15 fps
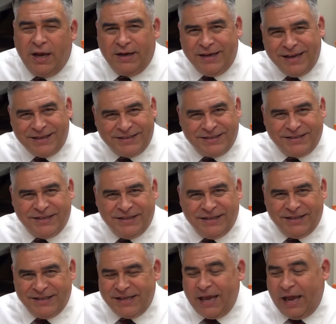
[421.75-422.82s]
against
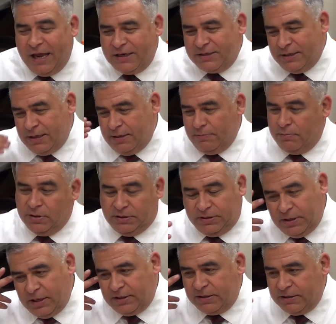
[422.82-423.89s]
that, but
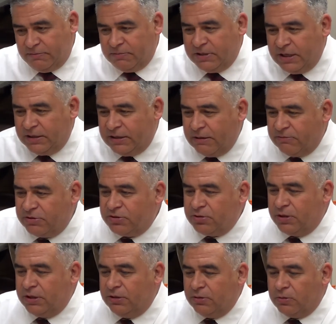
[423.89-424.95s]
I would think that would
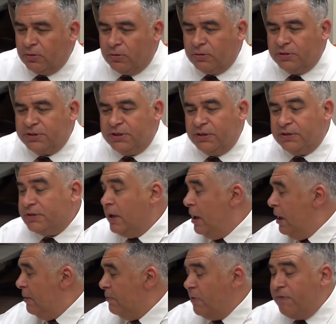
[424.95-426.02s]
train your oral skills.
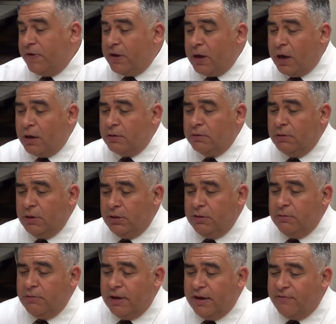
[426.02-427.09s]
Moving on,
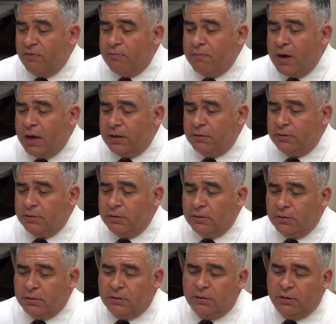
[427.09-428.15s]
you have a minor
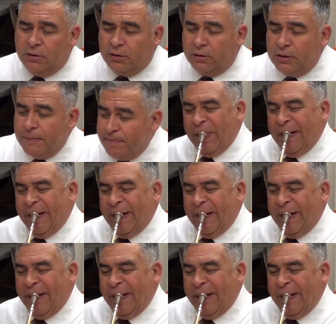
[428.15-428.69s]
third.